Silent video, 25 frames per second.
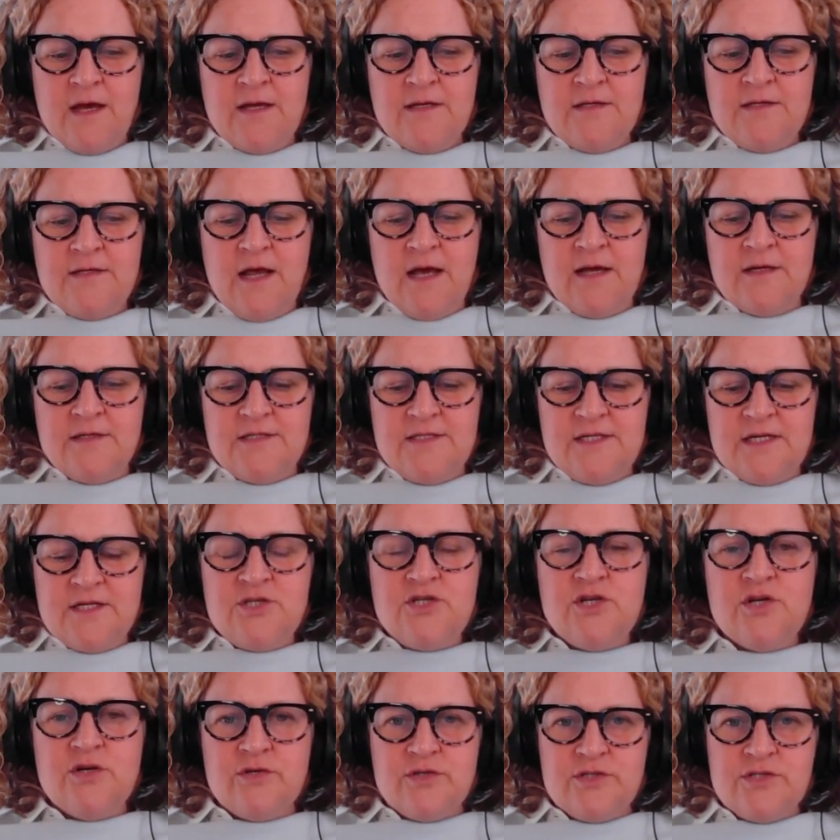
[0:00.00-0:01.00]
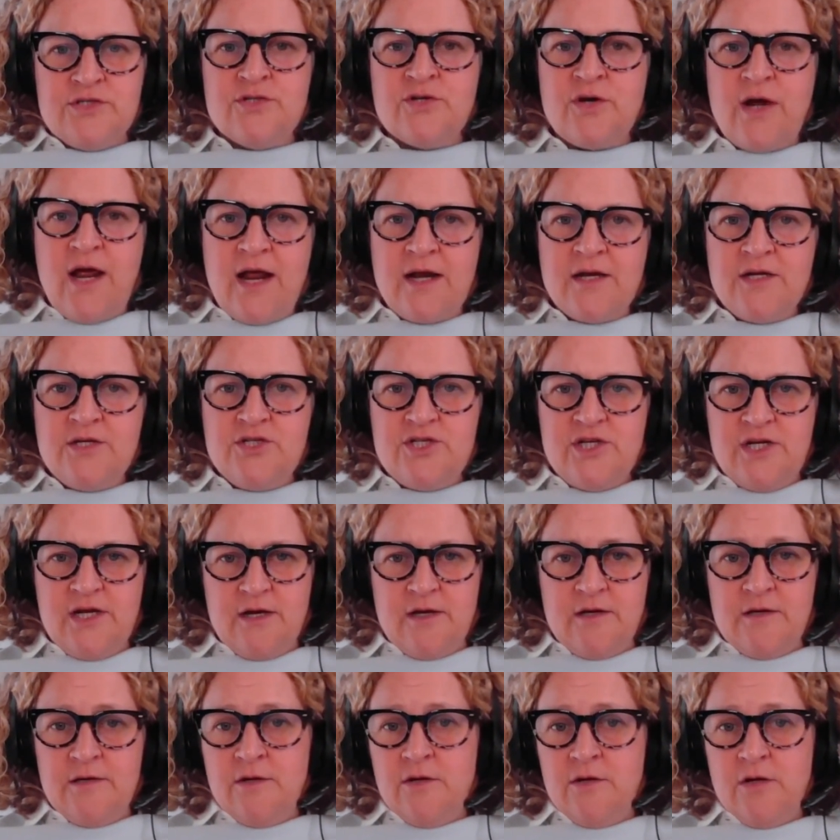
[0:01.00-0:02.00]
a digital strategy
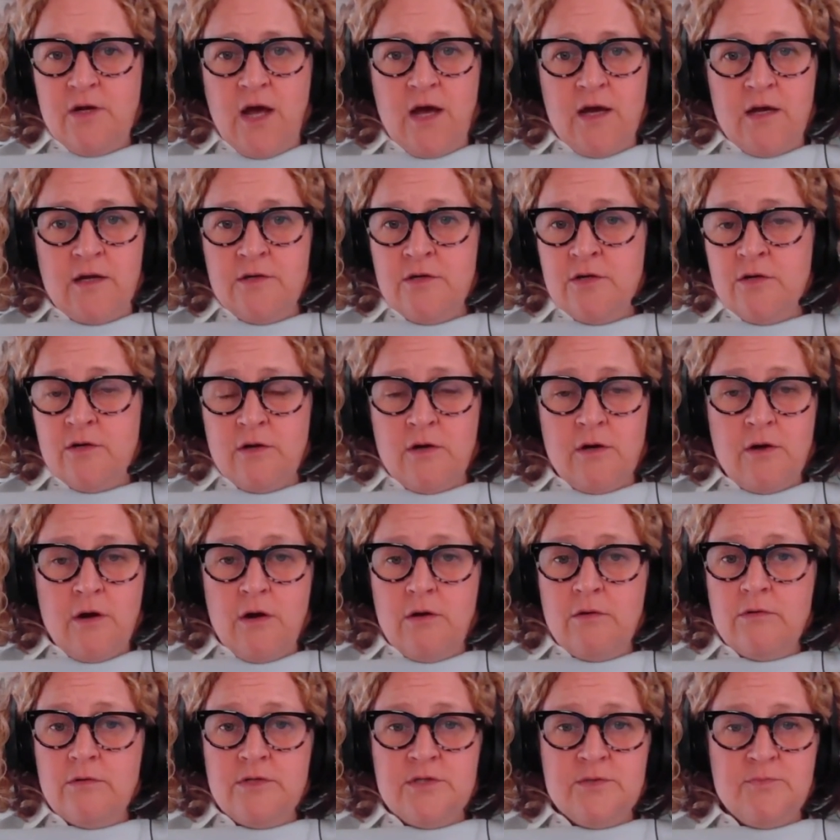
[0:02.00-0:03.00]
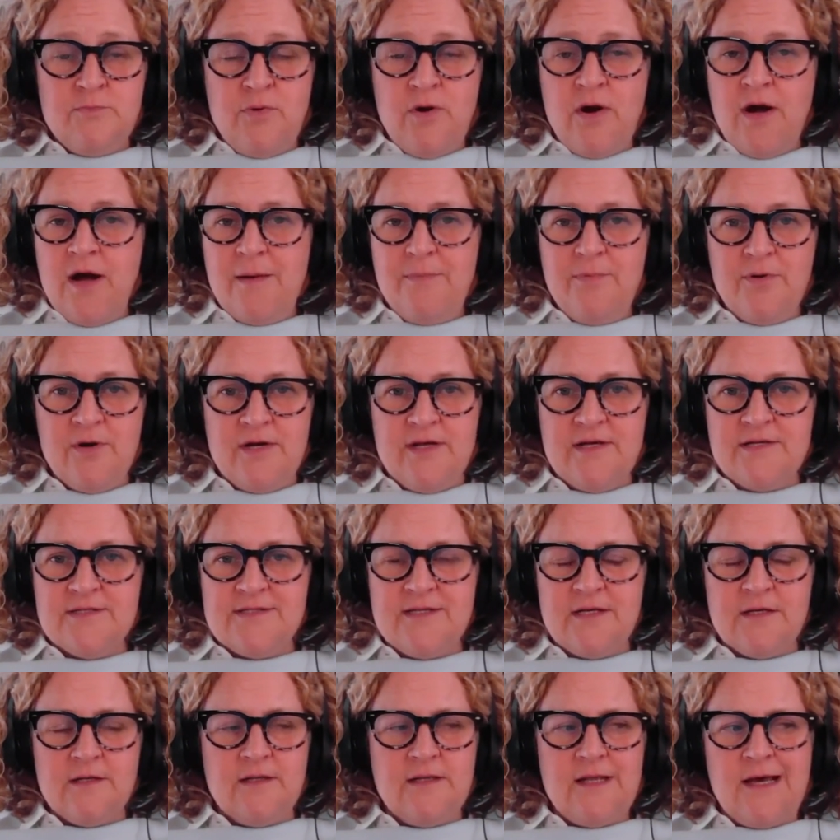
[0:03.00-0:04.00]
on your owned properties that
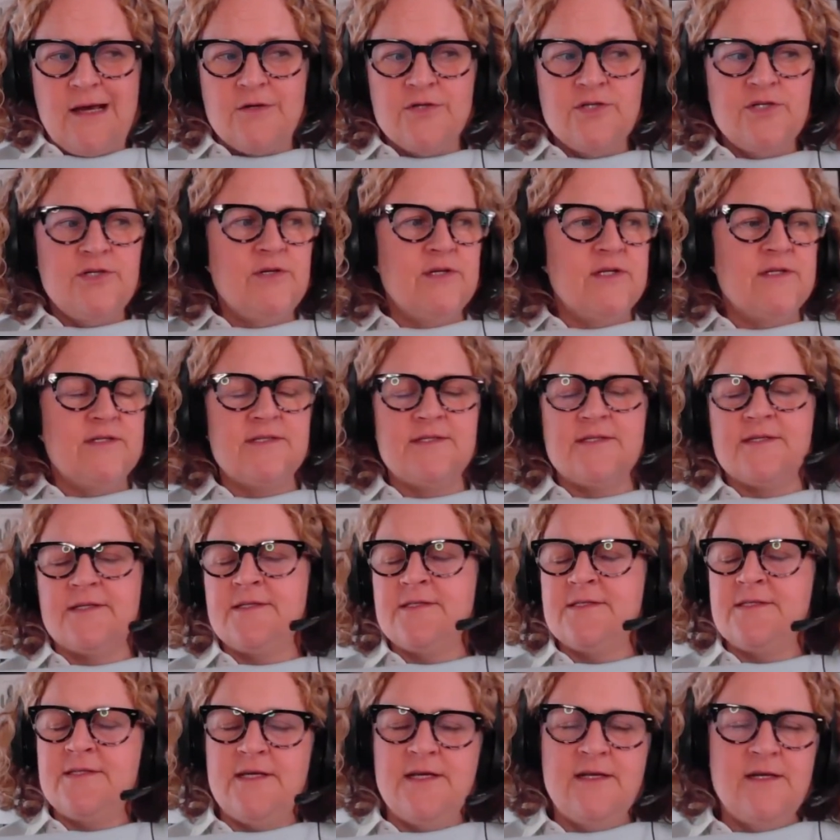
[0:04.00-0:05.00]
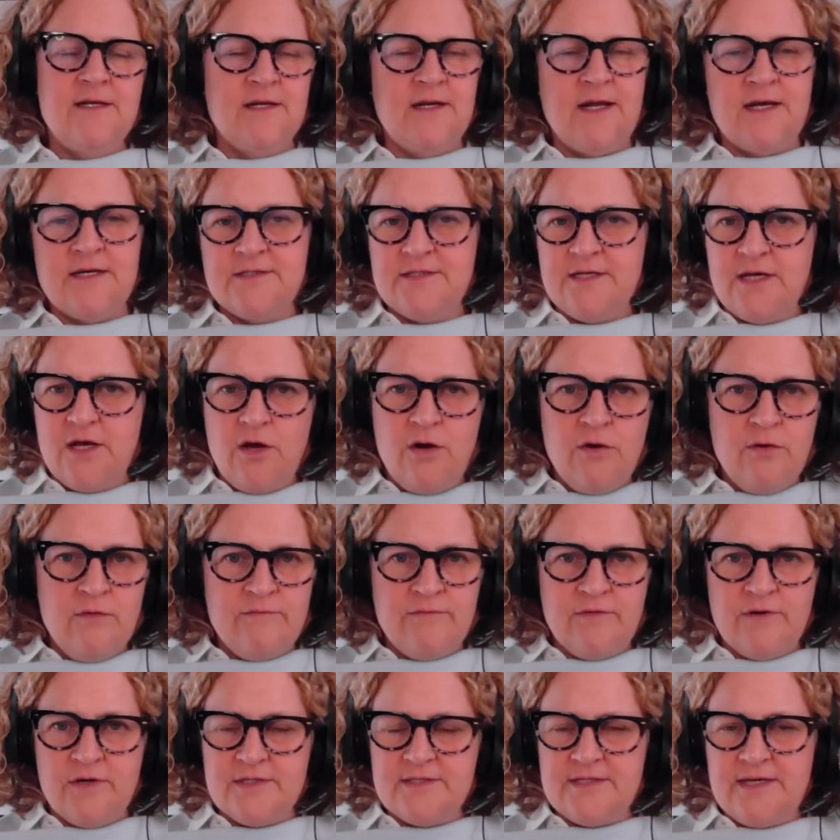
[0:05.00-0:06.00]
allows you to succeed in SEO, for
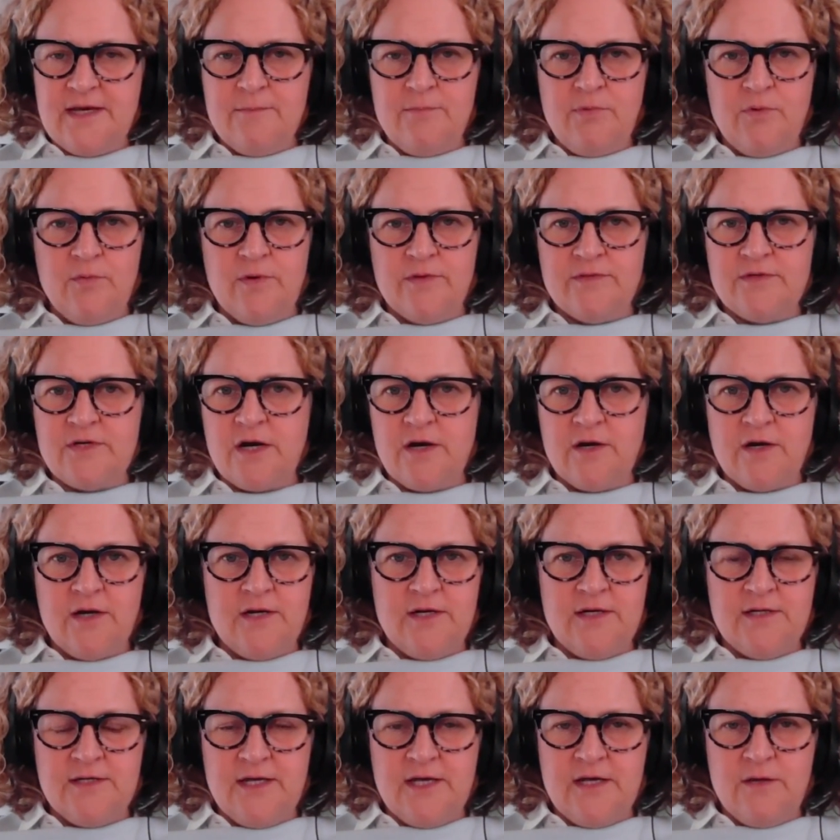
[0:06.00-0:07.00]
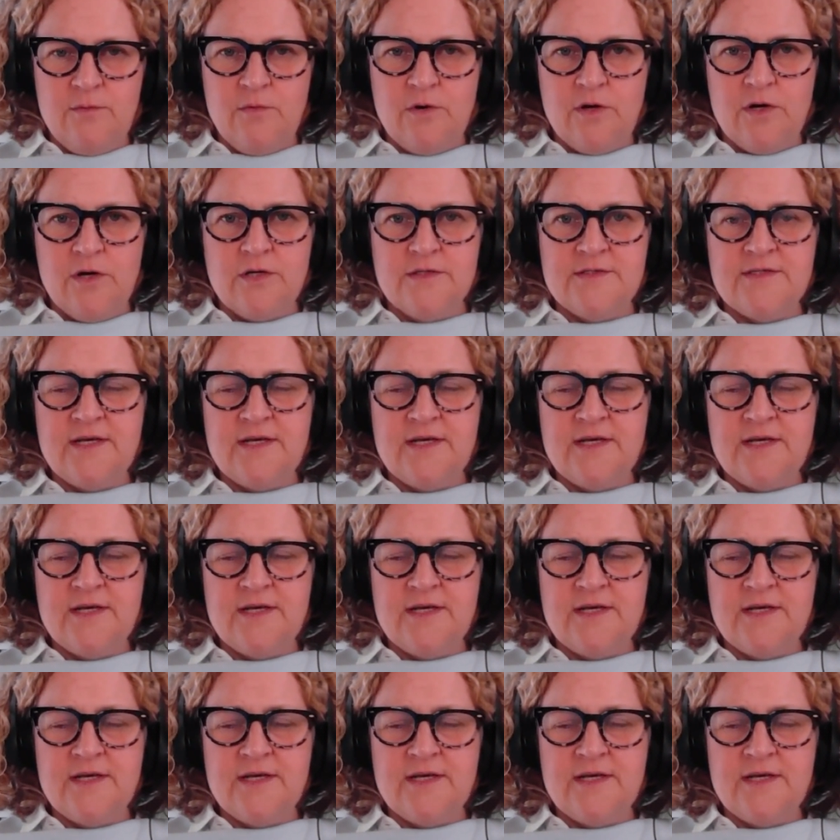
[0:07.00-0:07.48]
example, with targeted keywords.